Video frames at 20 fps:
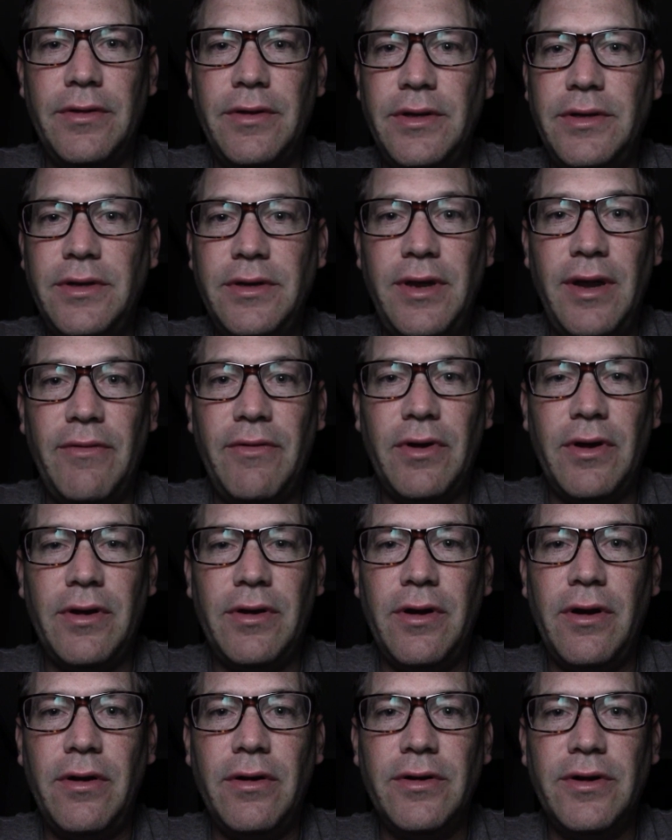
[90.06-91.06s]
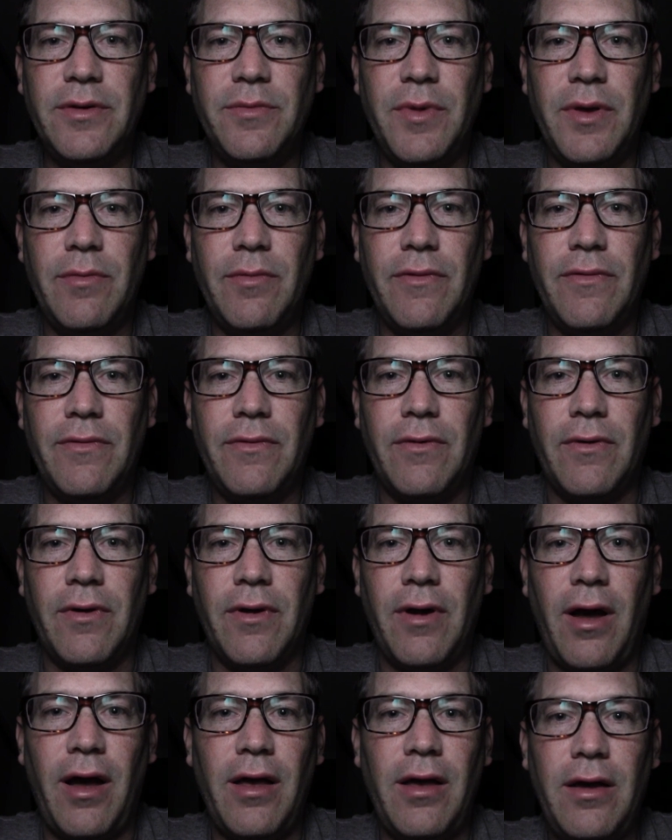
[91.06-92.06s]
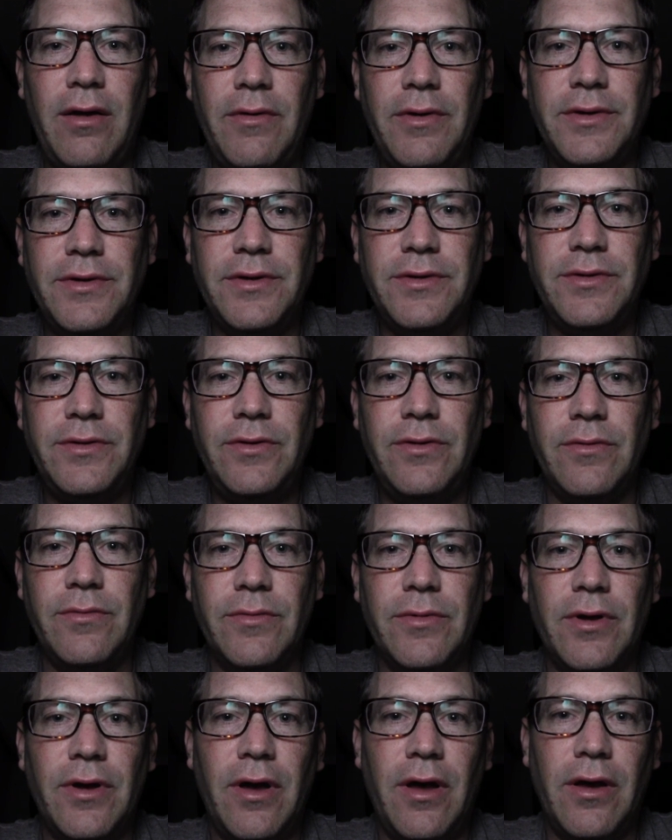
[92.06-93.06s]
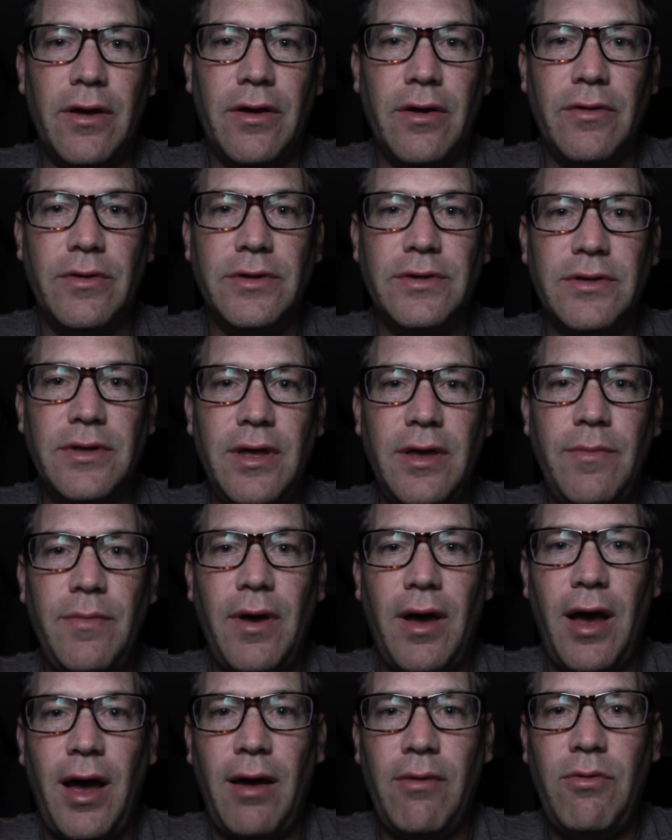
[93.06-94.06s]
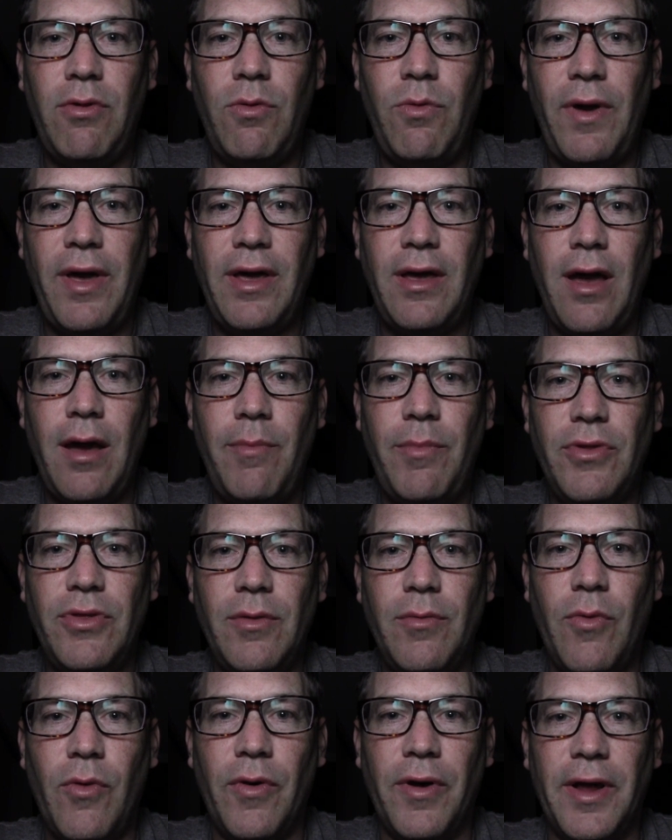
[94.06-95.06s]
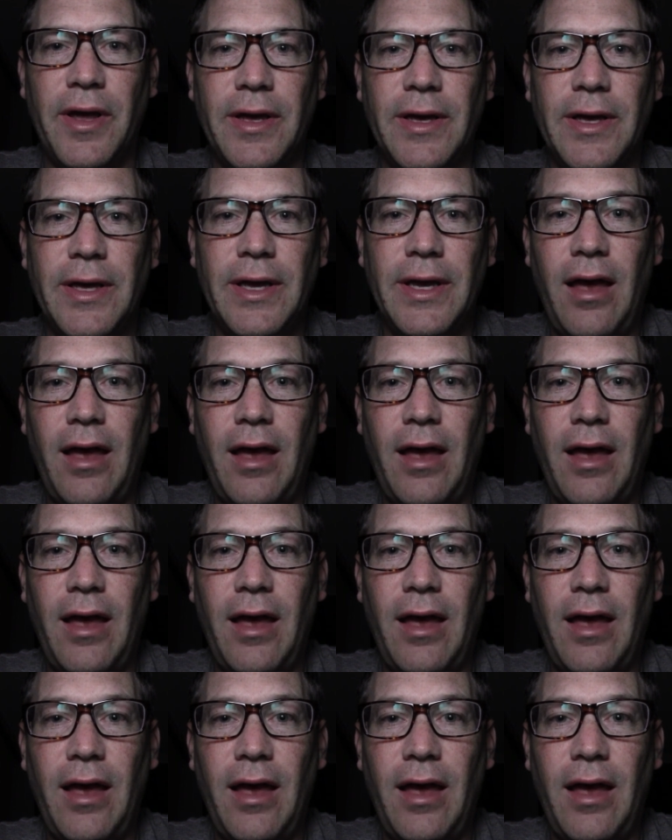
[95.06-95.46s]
This had never occurred to me before. I always assumed, I'll go to sleep, I will wake up in the morning.